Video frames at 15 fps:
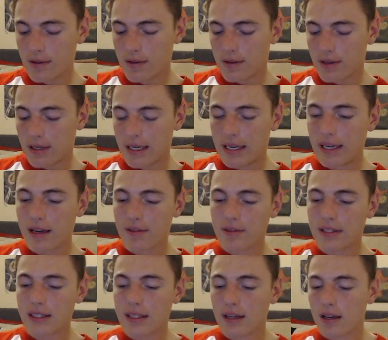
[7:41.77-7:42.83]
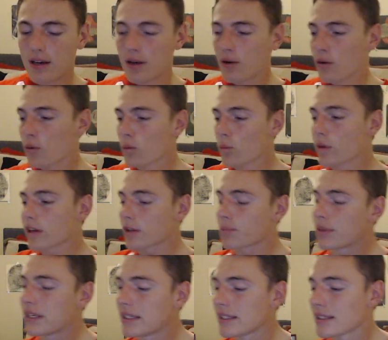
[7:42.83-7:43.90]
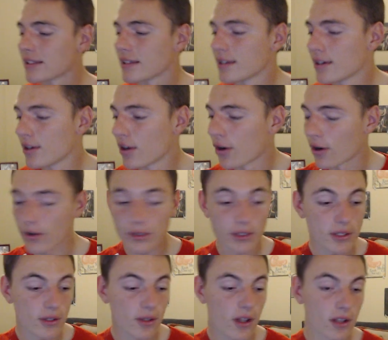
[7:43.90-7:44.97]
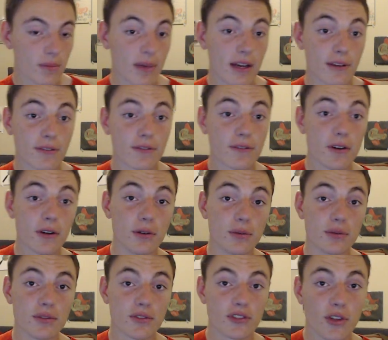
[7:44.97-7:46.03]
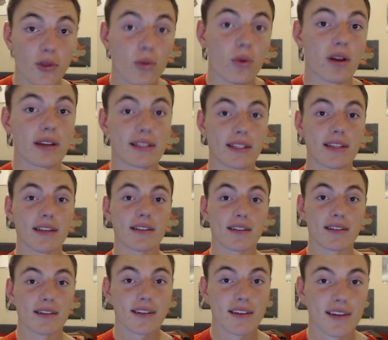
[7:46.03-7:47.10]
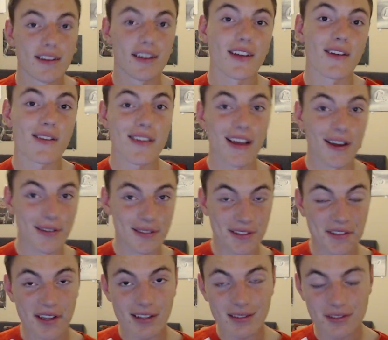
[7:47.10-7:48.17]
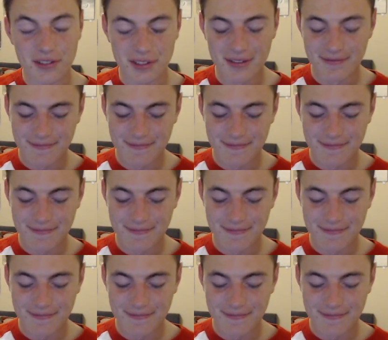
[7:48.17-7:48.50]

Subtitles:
I have the Wikipedia article on my phone just so I can sound intelligent.